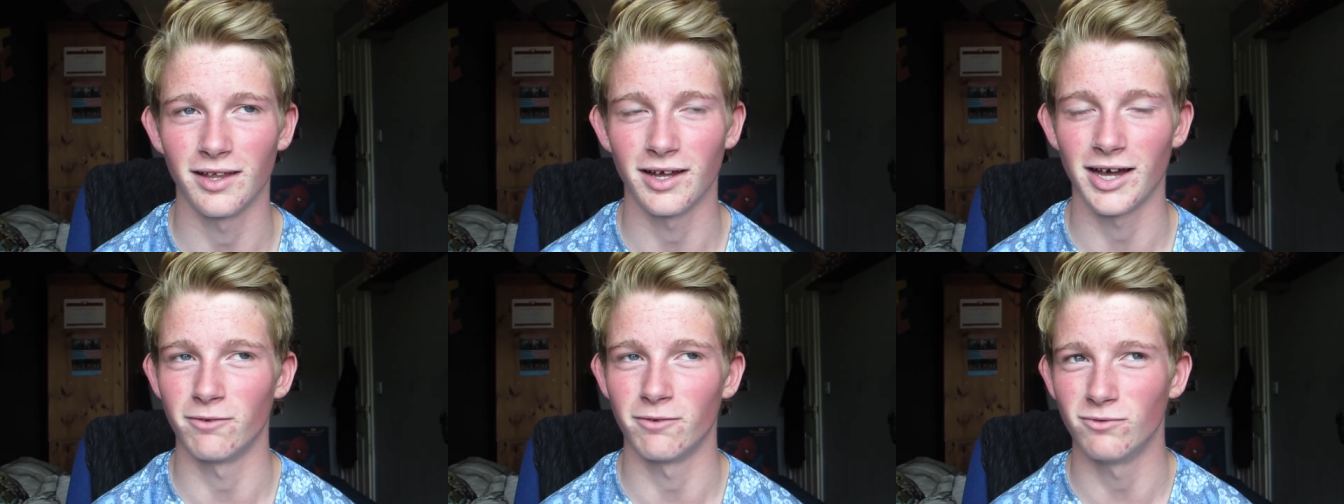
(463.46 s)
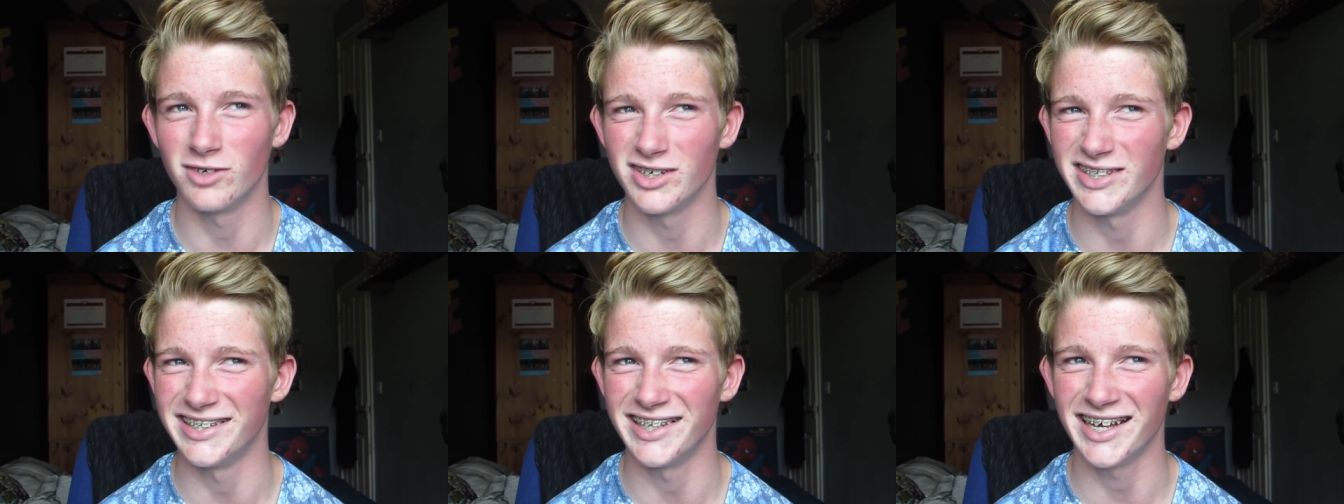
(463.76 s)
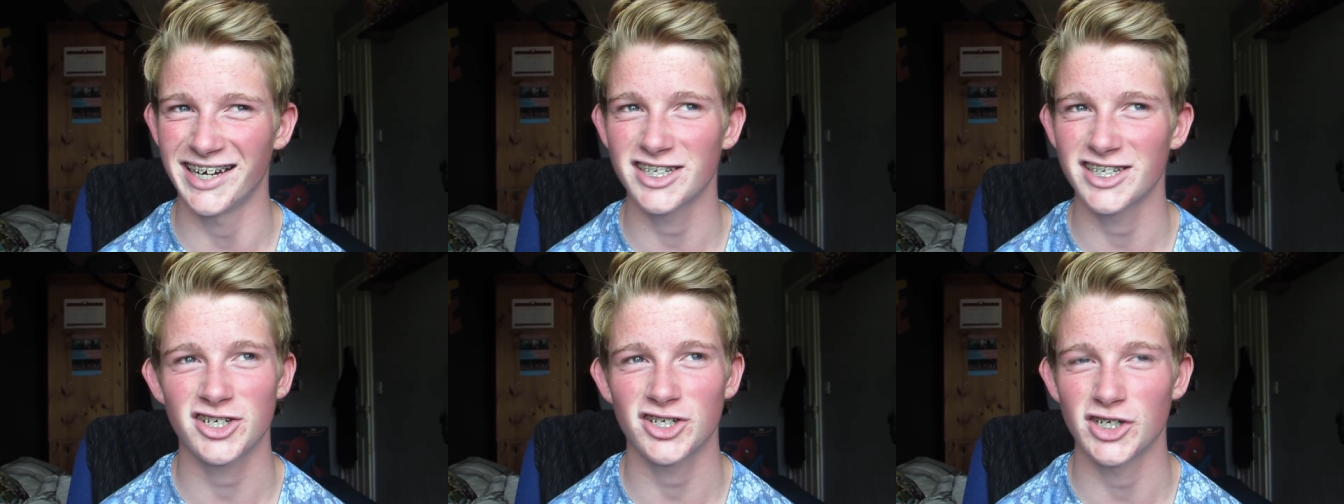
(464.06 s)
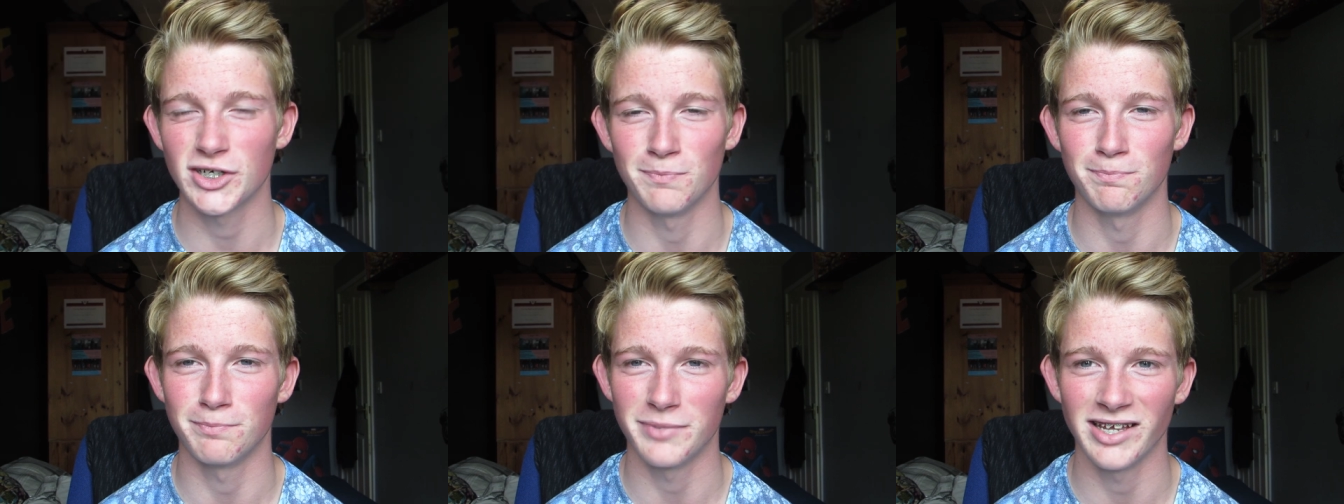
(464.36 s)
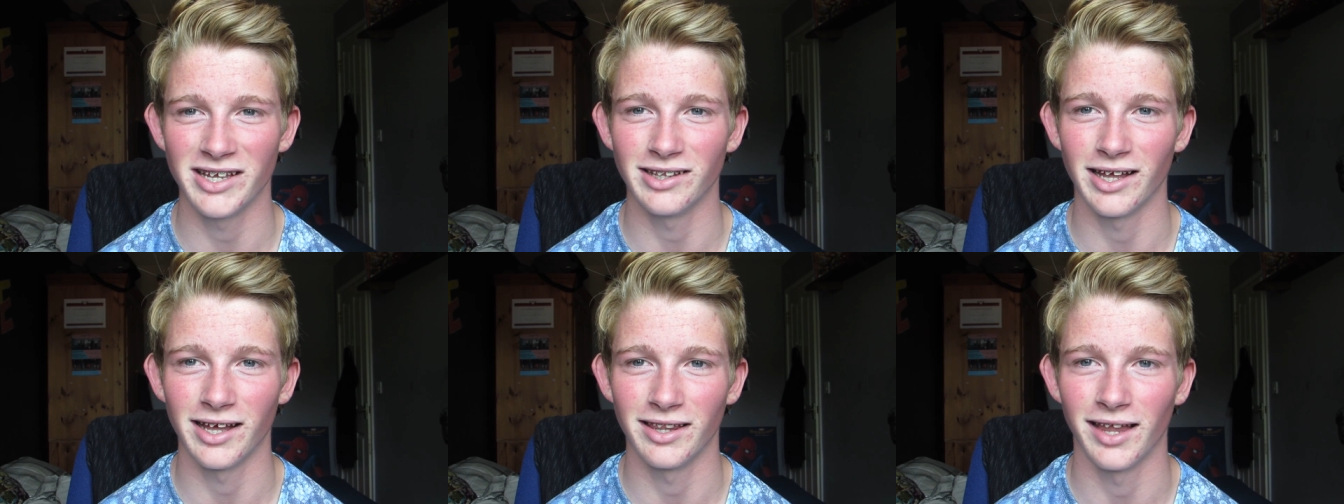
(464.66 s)
And really, that shouldn't
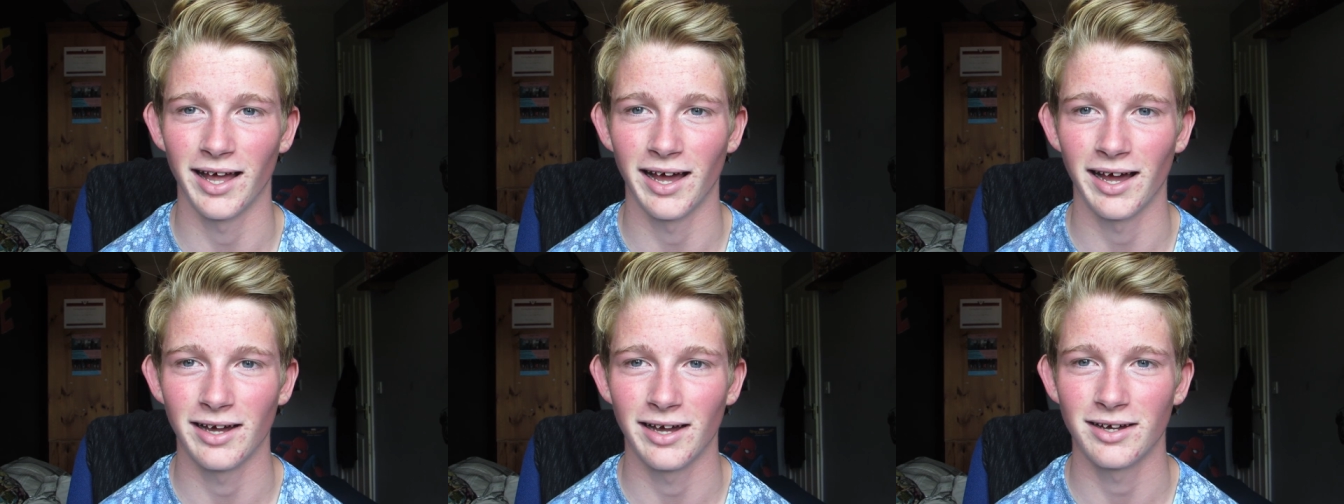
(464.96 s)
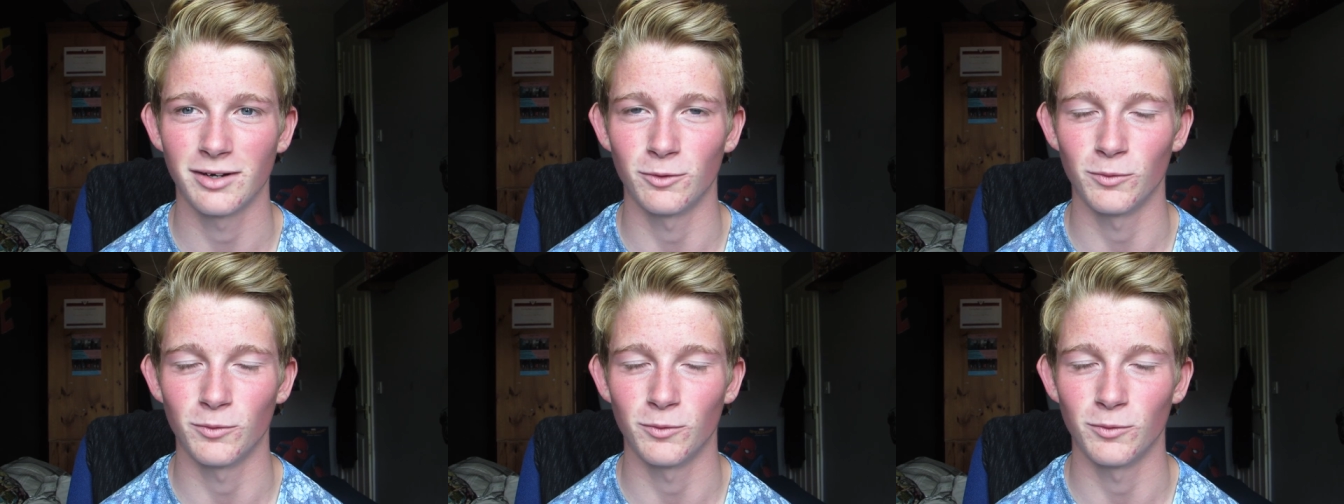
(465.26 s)
be like that.